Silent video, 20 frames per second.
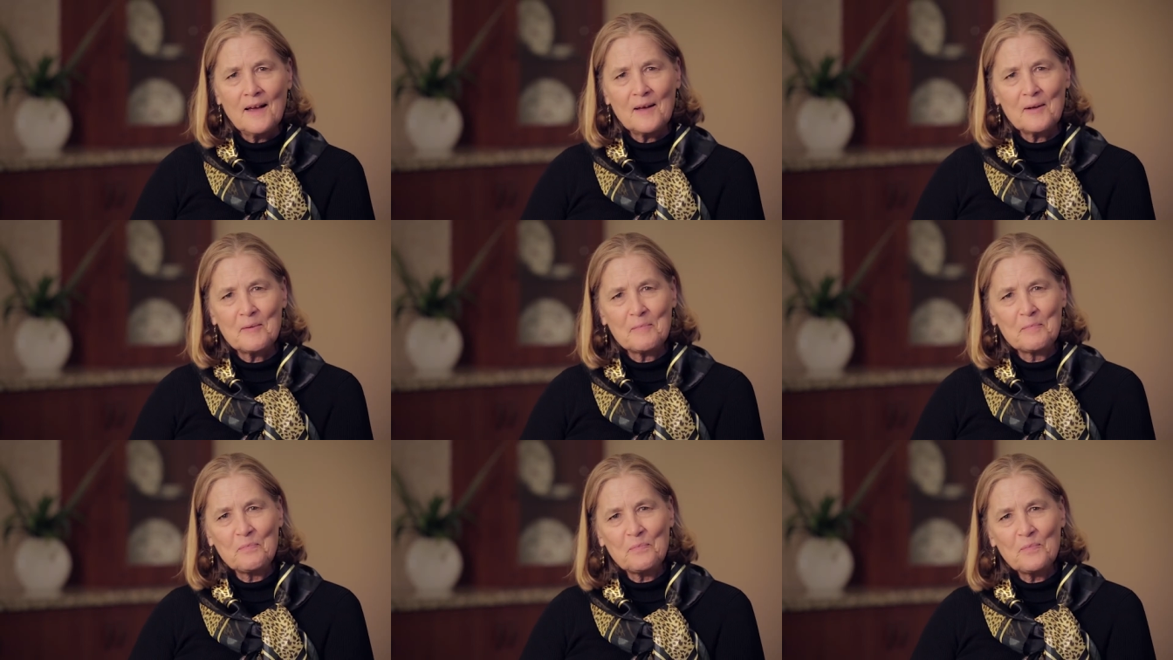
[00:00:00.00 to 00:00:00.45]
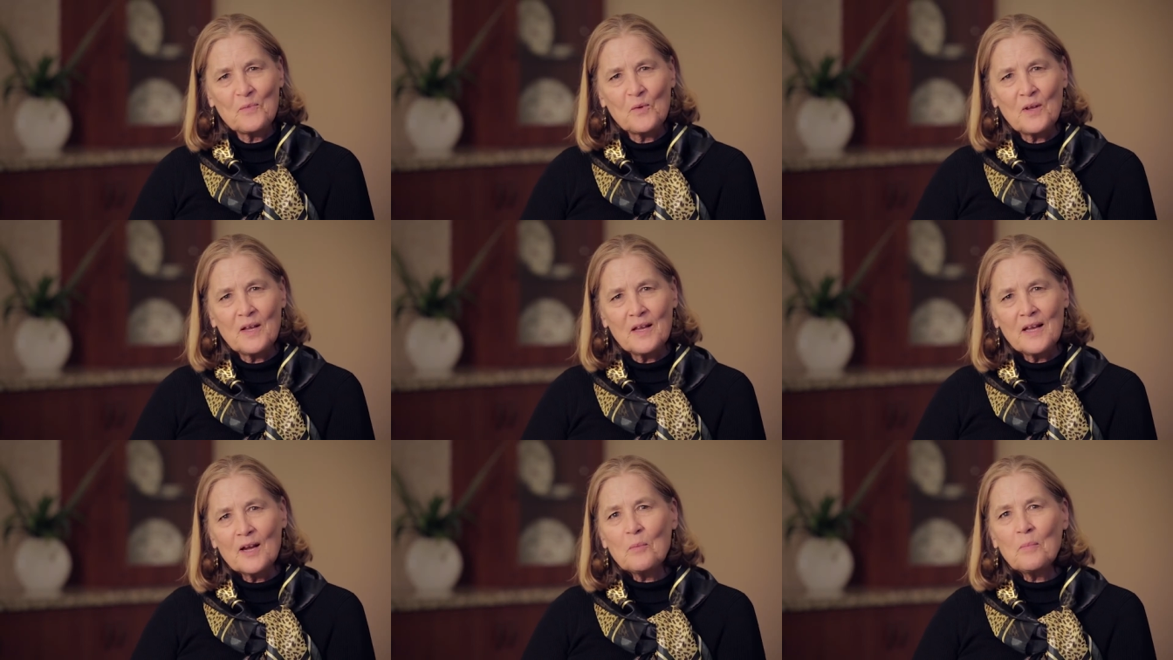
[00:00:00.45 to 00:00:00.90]
Um,
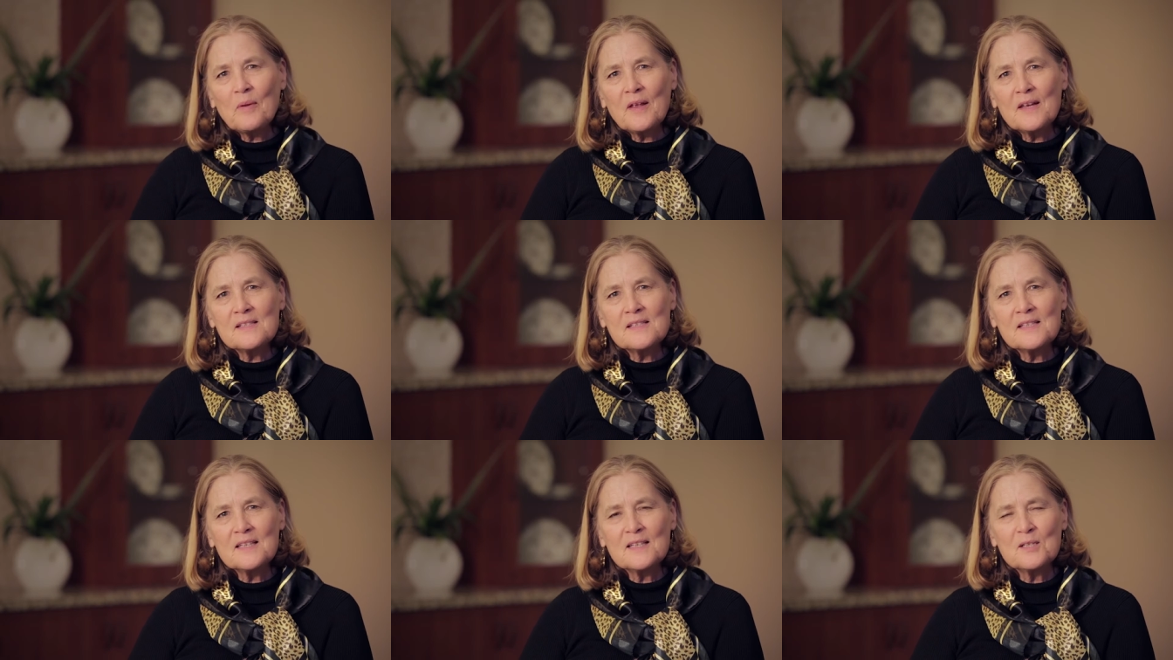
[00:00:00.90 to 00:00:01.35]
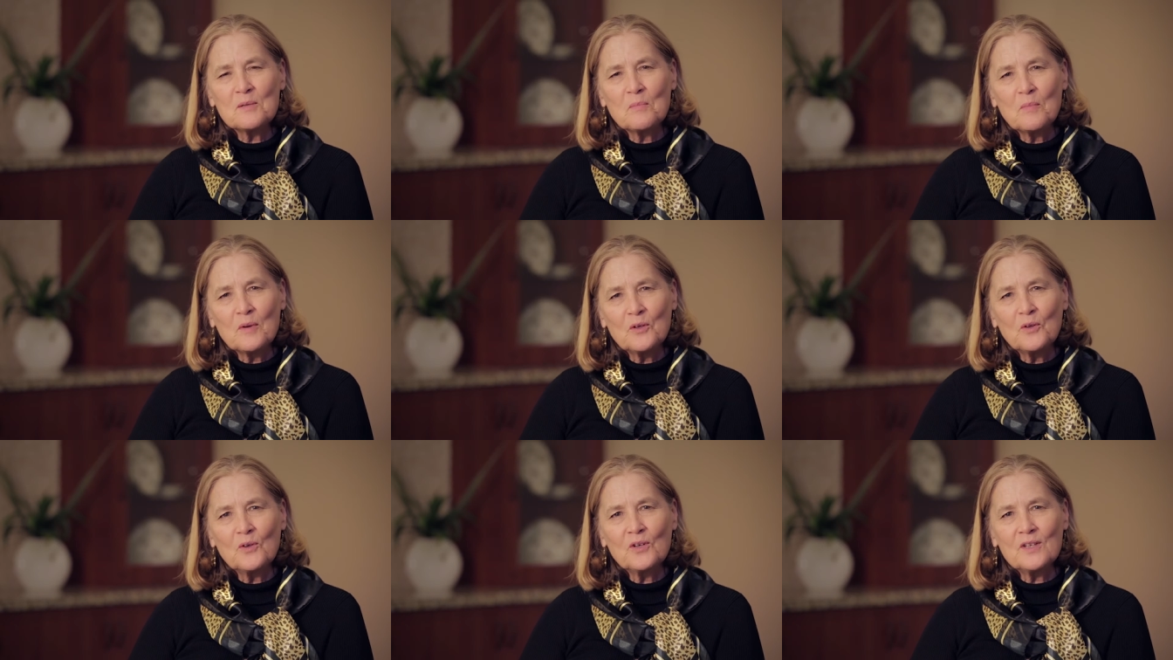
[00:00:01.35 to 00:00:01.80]
care plans need to
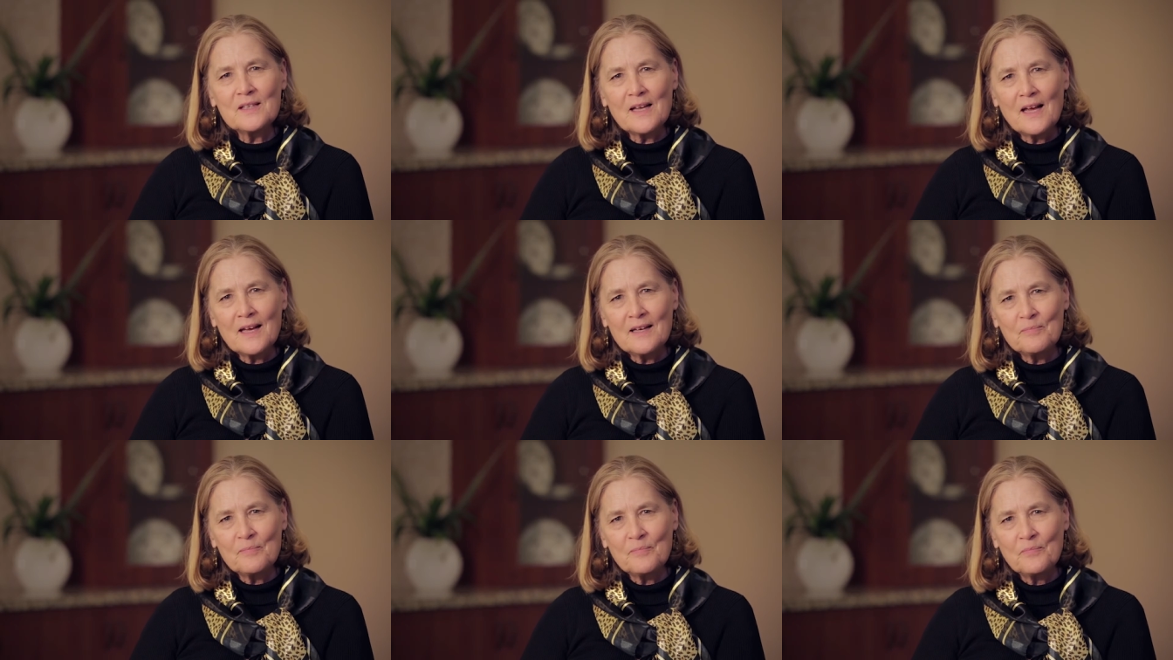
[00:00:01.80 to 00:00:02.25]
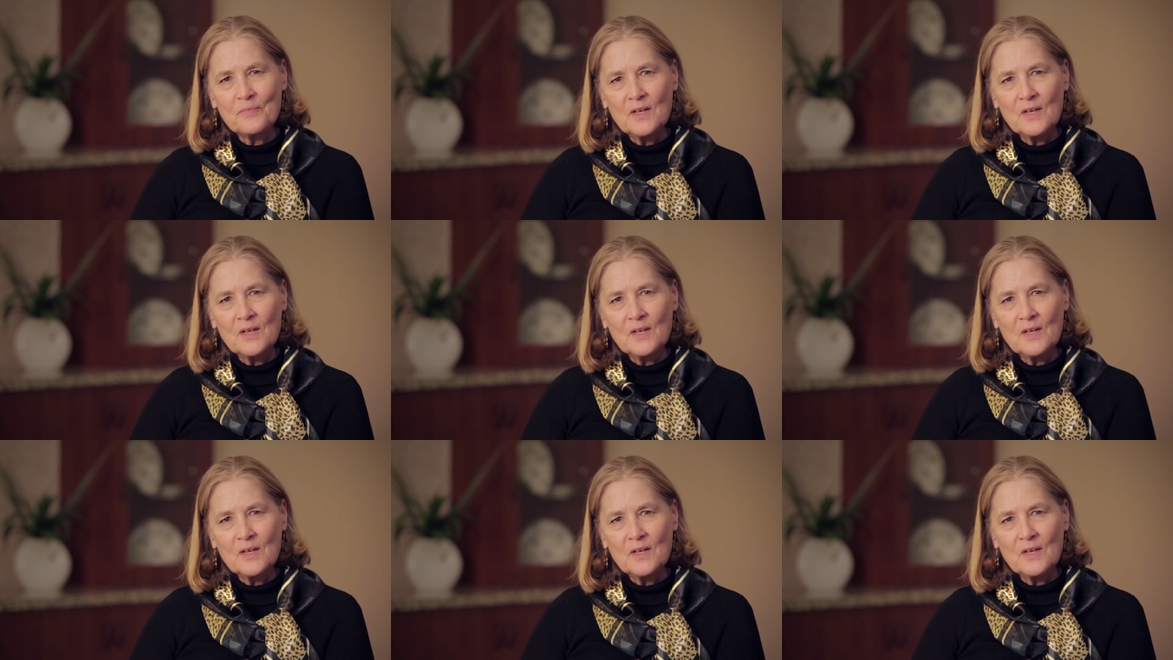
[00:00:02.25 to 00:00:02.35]
be looked at.